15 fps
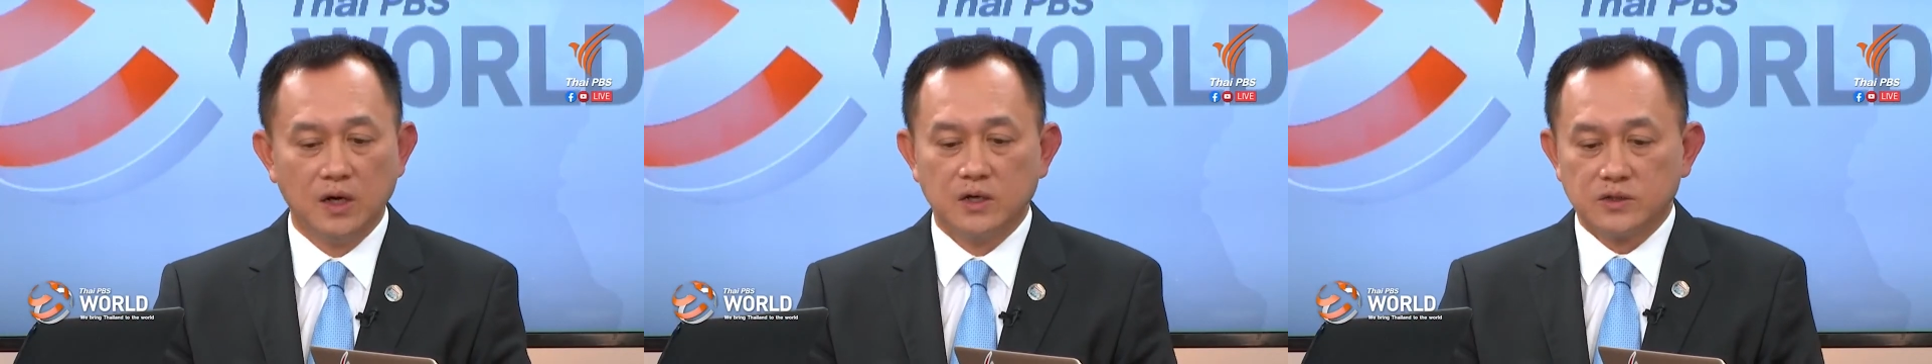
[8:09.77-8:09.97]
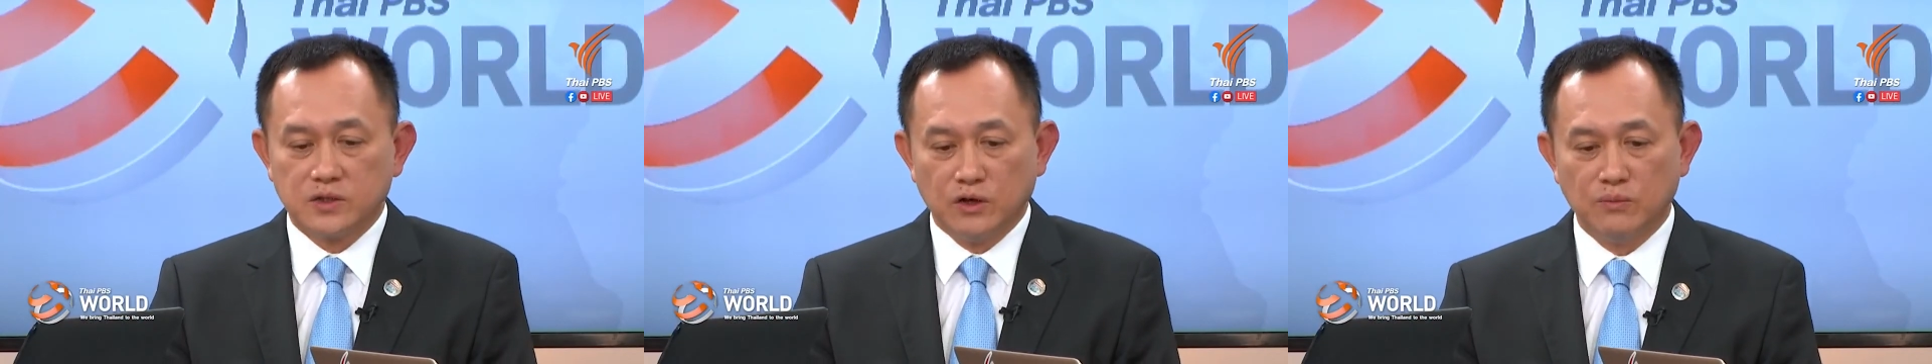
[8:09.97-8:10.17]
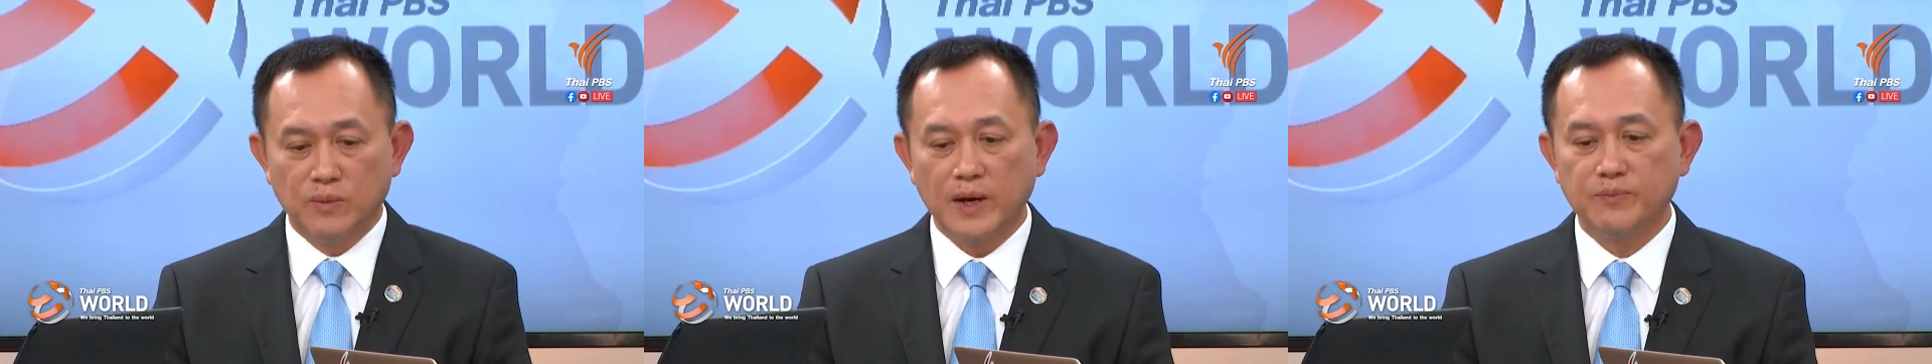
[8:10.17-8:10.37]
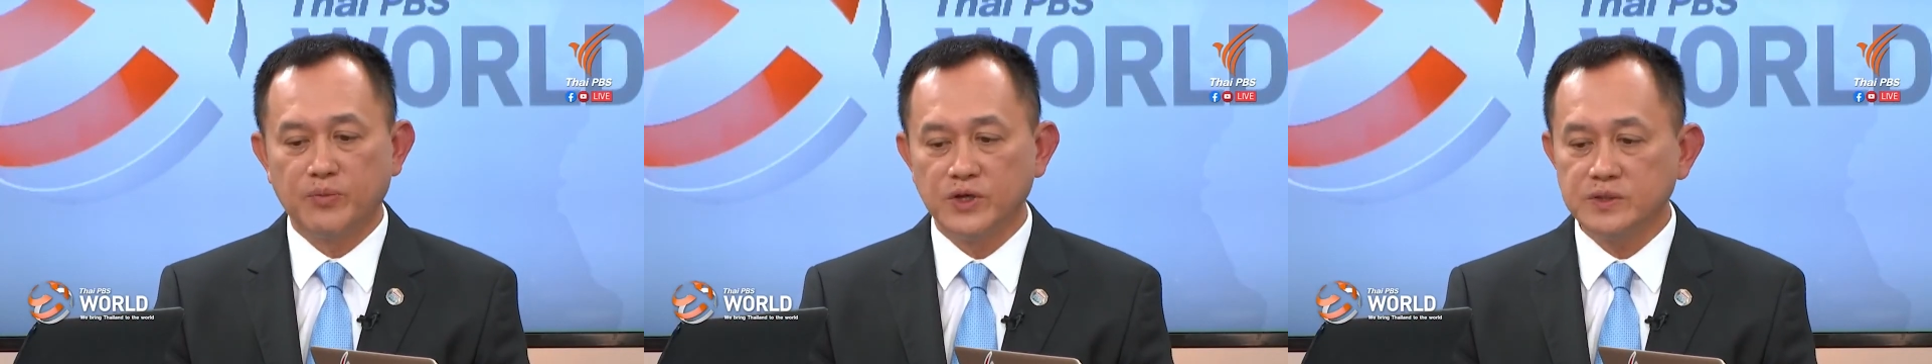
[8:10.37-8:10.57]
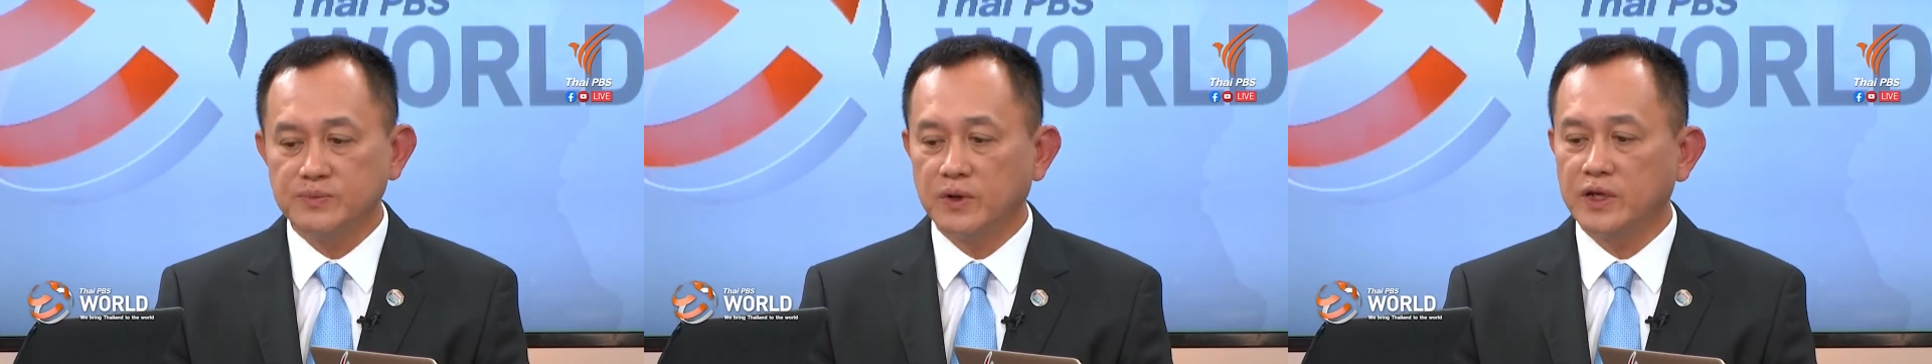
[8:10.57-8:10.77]
So
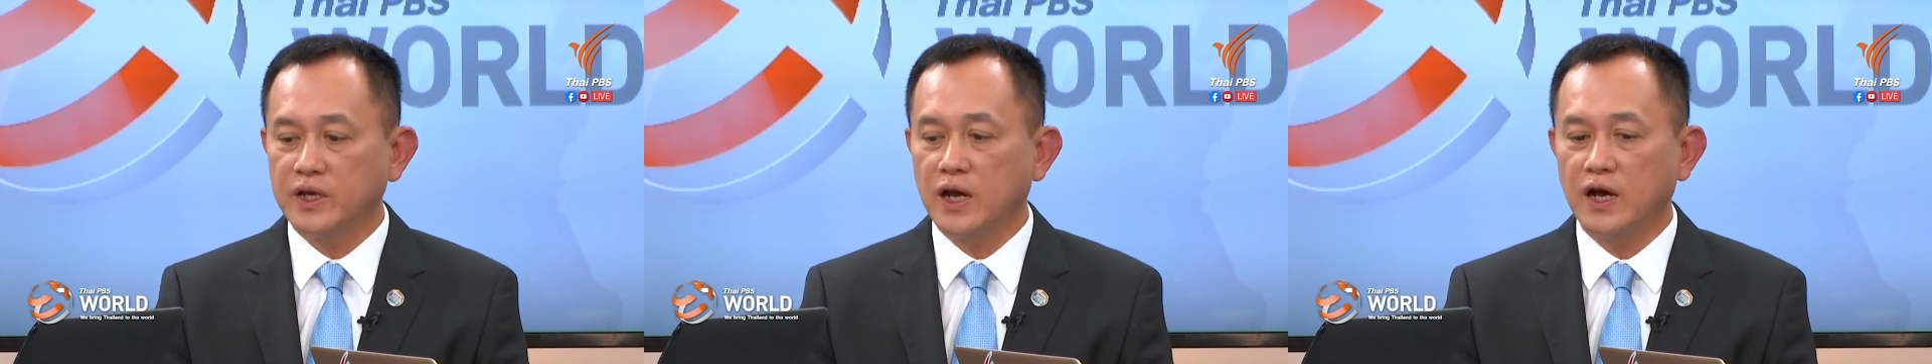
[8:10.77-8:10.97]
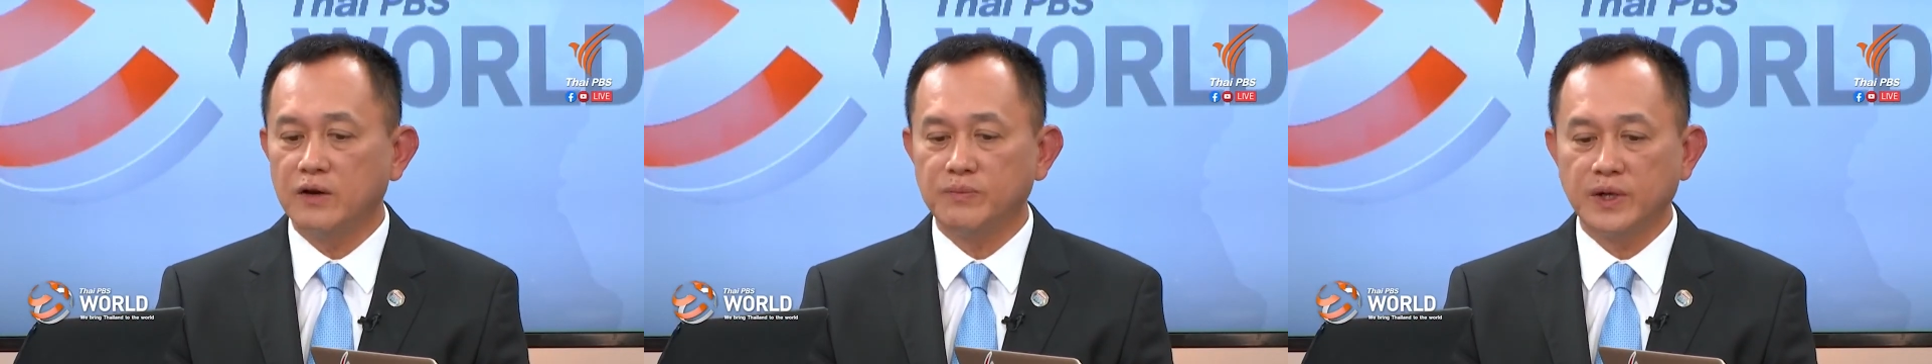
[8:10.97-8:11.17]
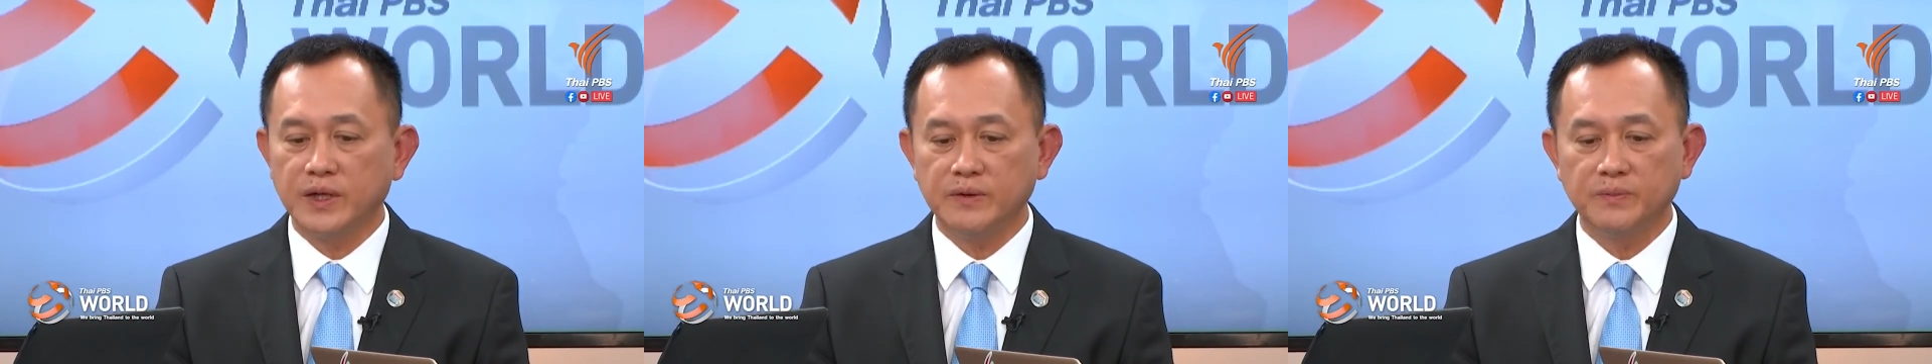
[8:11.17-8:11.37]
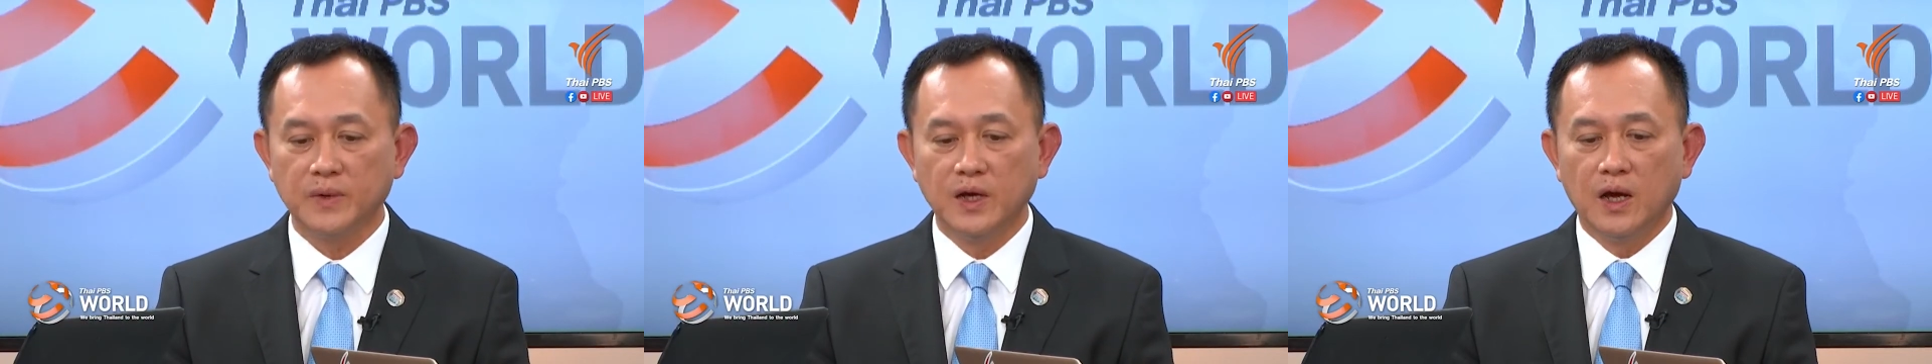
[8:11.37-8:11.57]
principally, I believe